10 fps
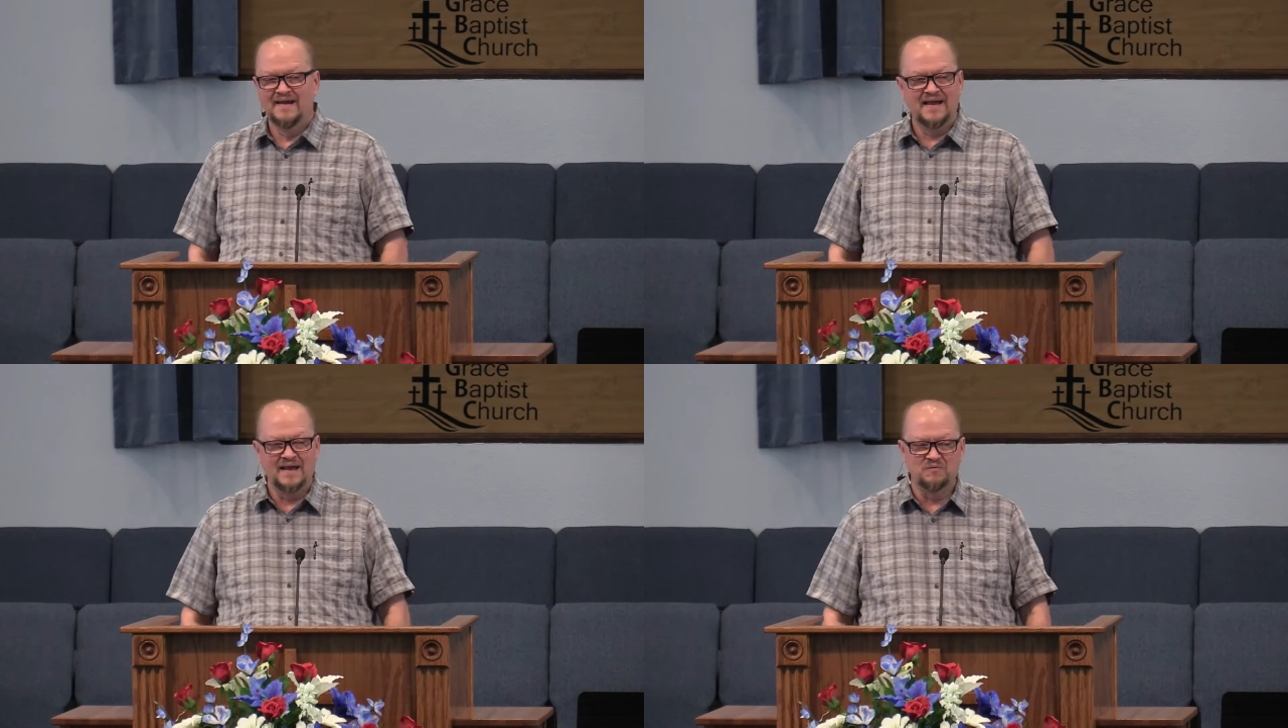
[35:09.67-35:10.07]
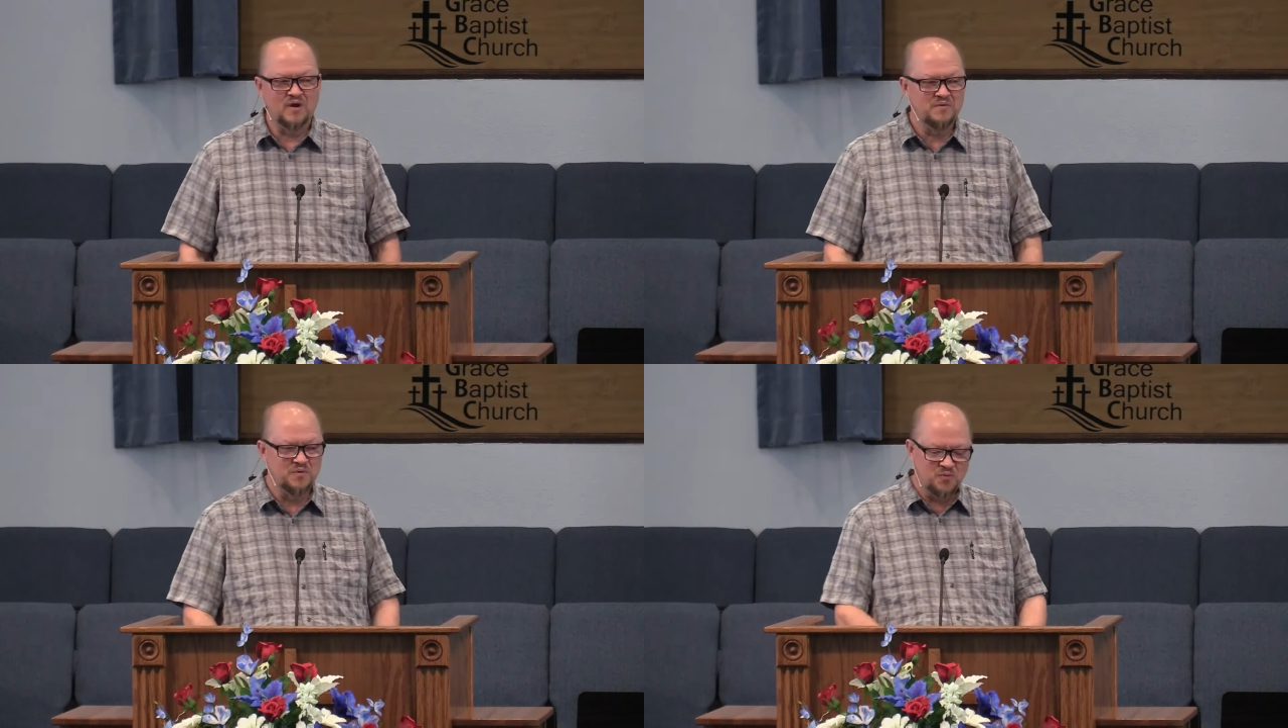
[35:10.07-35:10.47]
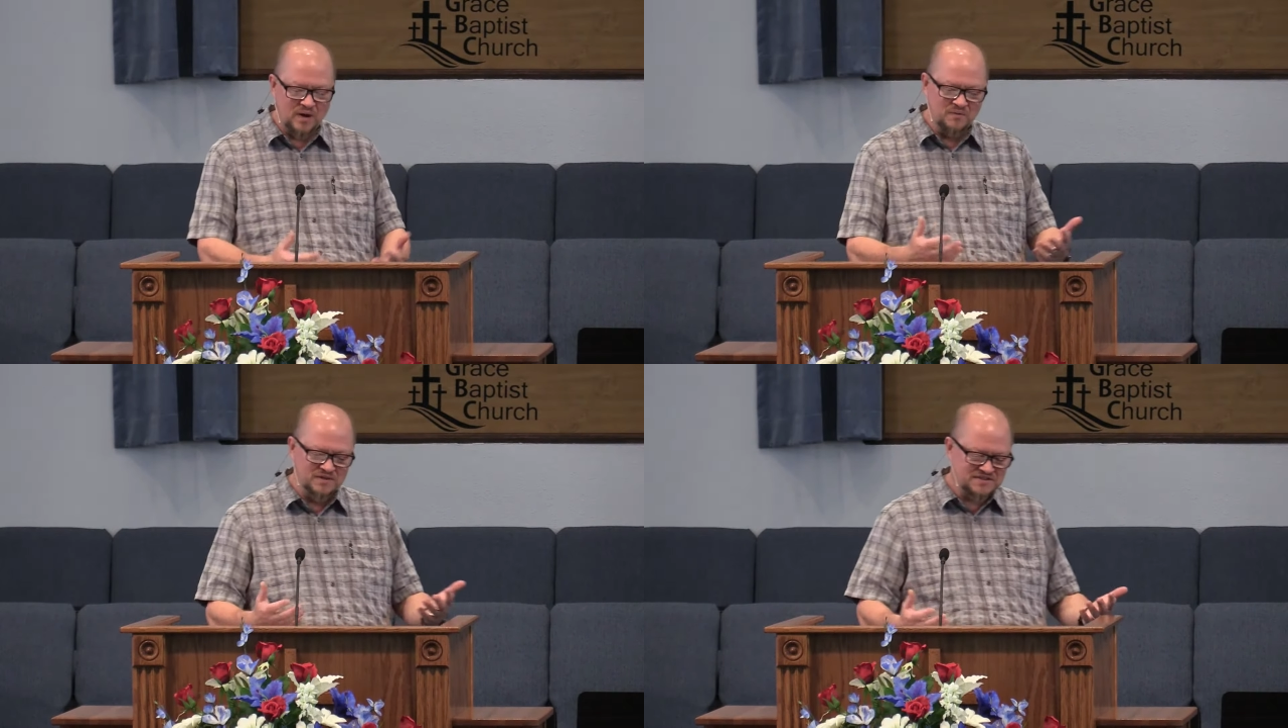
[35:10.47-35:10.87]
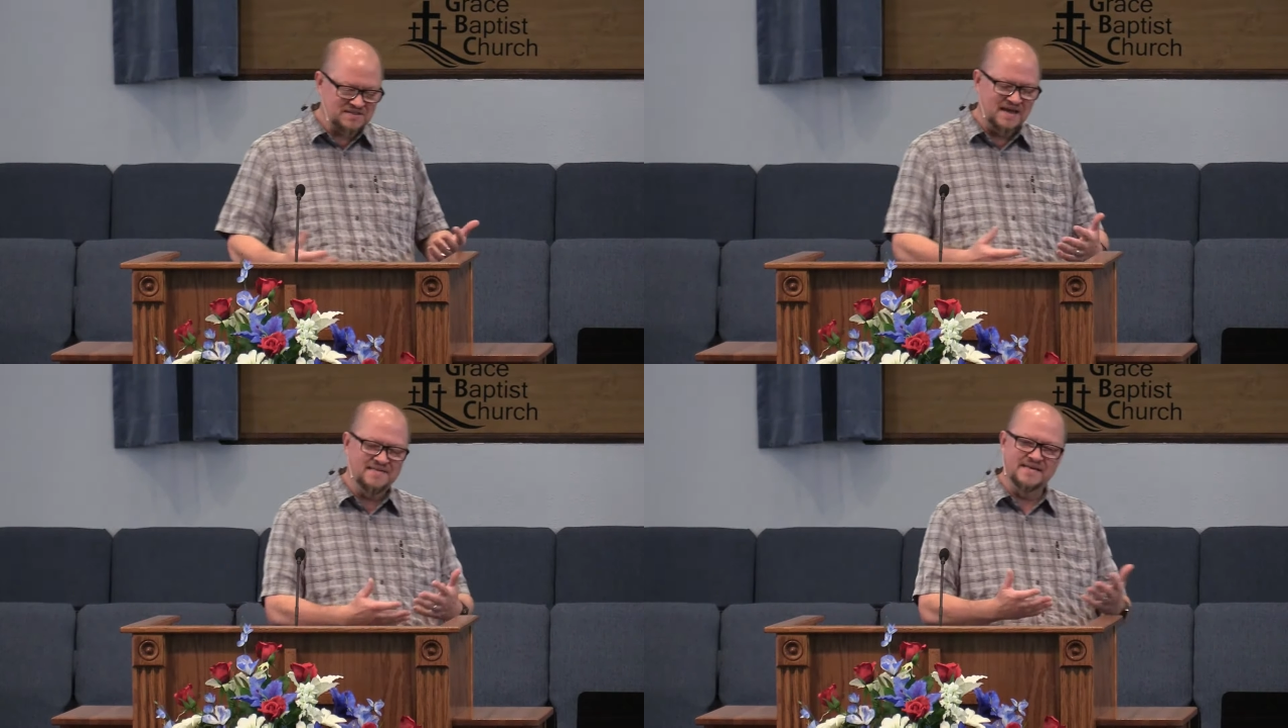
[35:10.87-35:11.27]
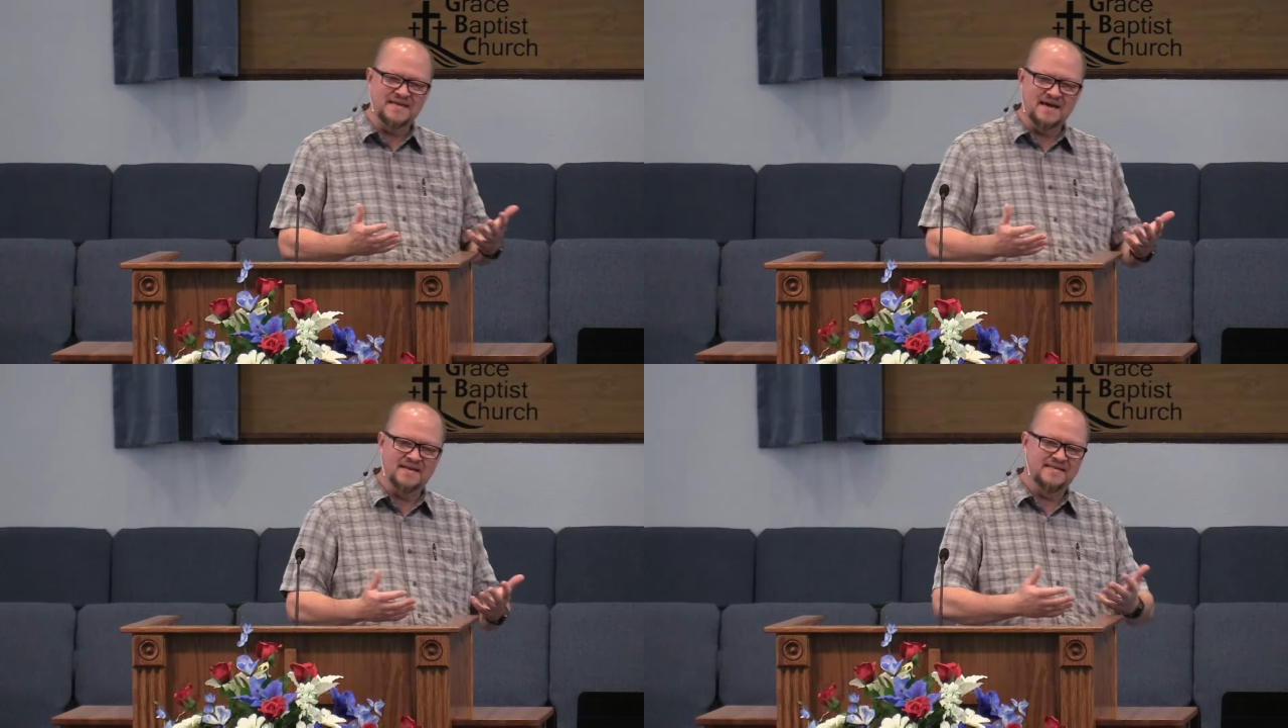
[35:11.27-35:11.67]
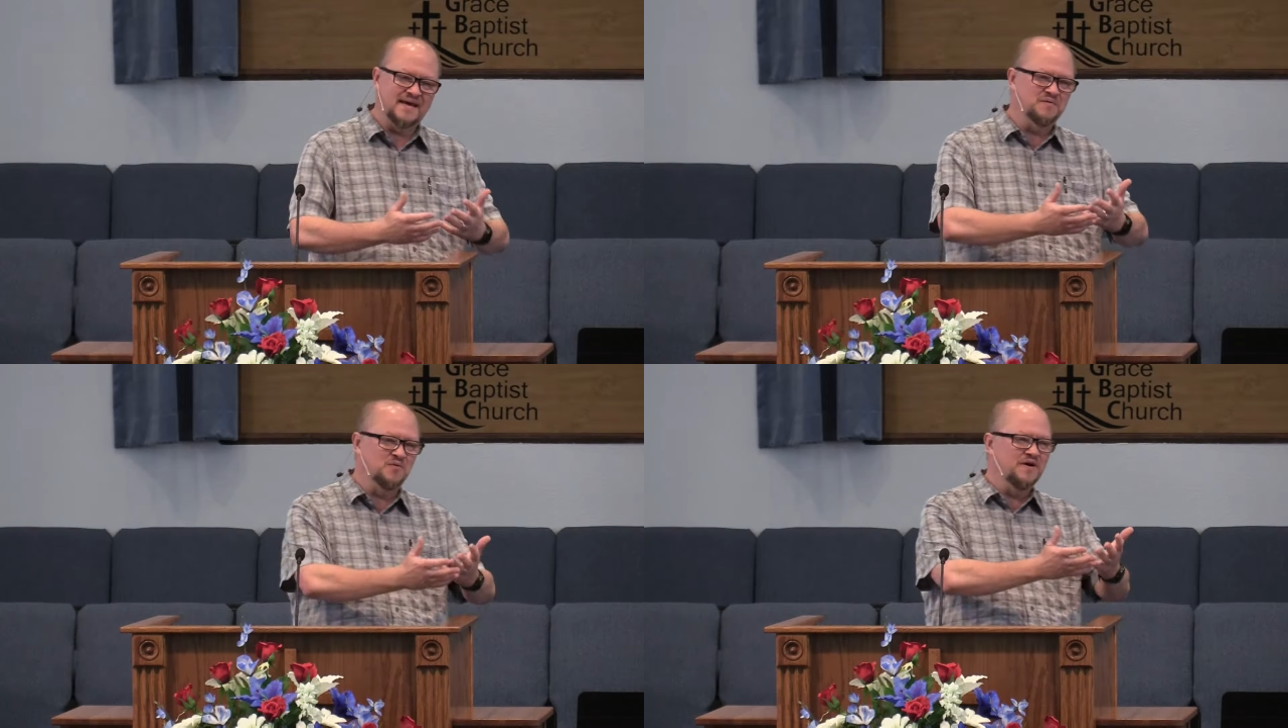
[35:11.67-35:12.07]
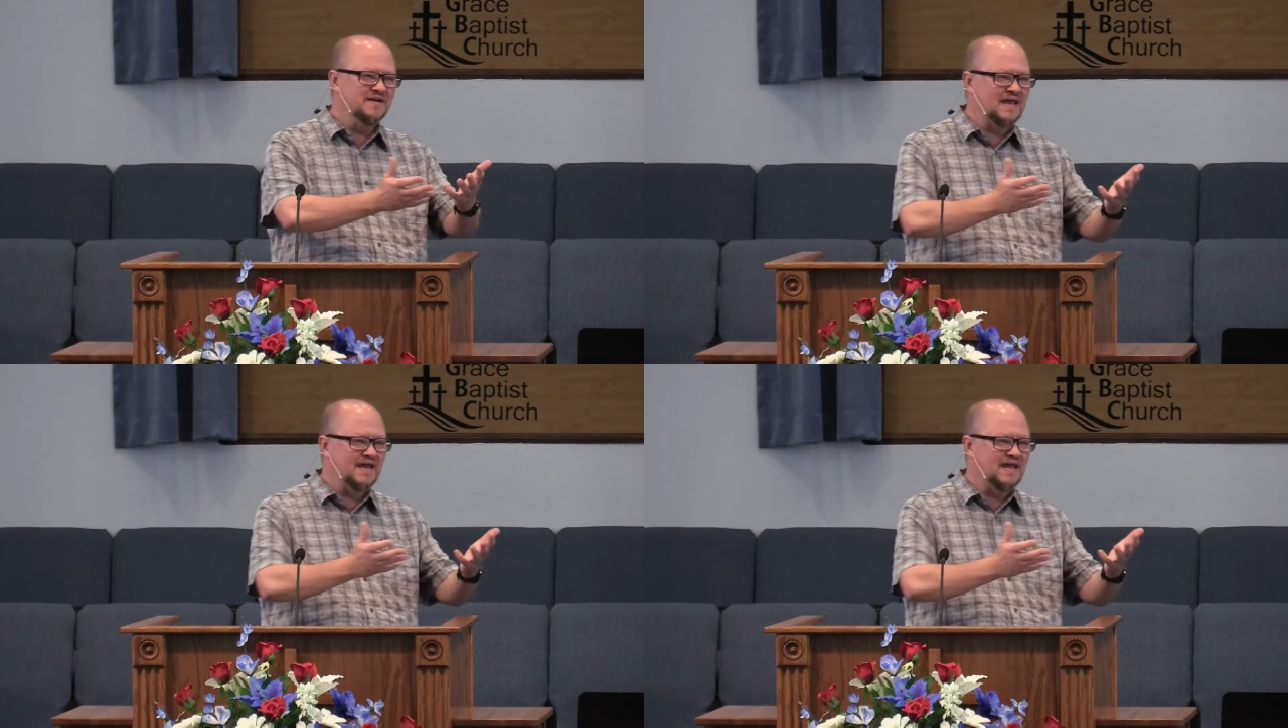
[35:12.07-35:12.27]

And we, we would say that, that that would